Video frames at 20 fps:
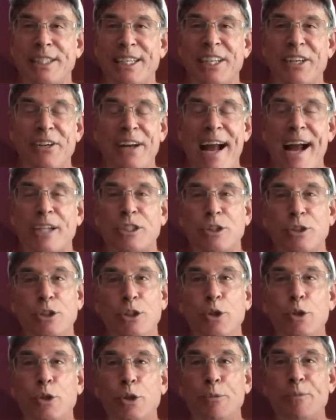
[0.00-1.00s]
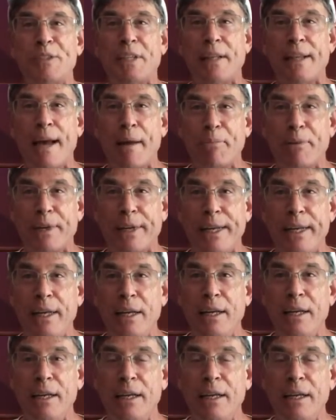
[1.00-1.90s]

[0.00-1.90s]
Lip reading: International YouTube celebrity